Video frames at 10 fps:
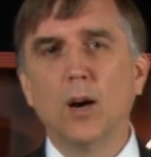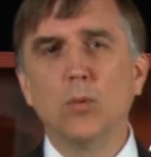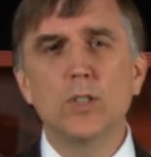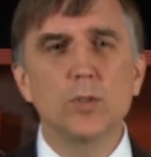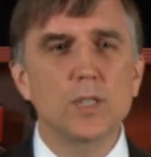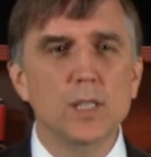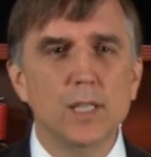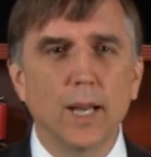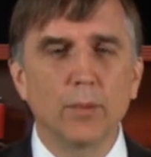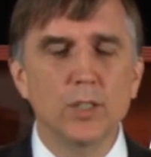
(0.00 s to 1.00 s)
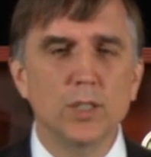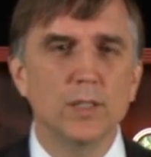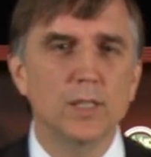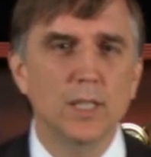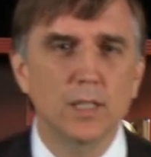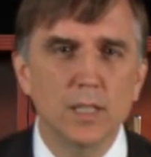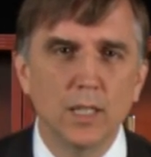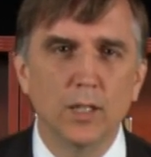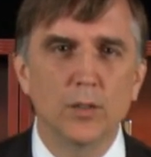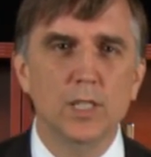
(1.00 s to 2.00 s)
which was established in
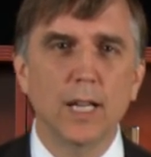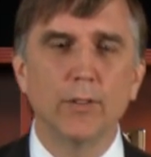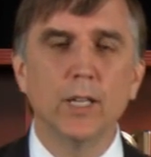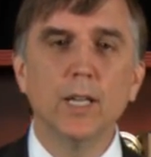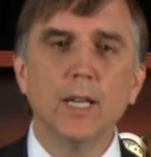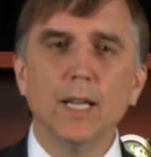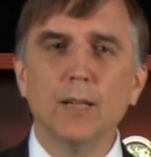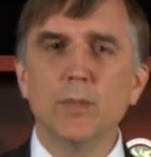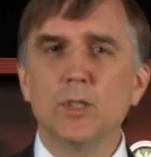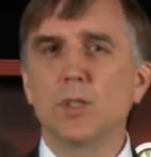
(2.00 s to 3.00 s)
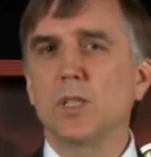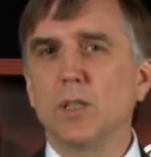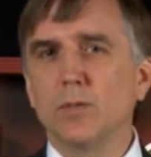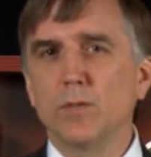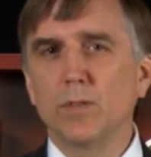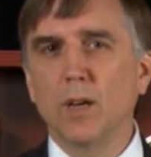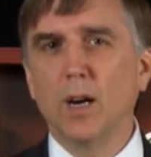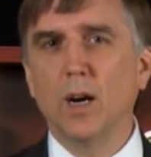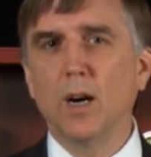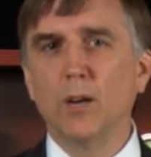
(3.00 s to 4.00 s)
1607. Images of
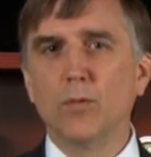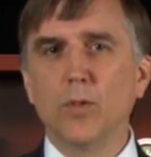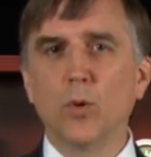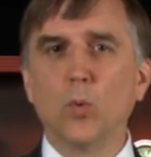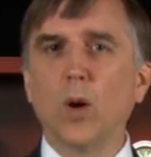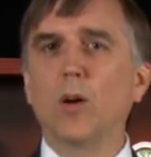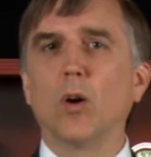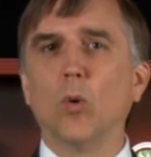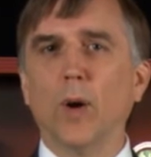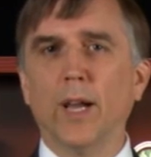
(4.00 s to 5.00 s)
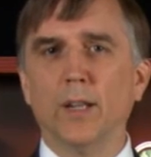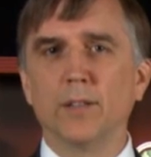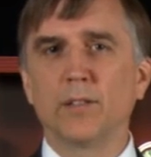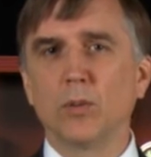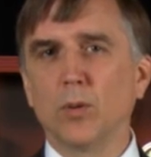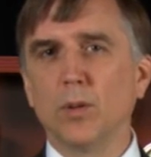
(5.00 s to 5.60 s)
the Werowance, or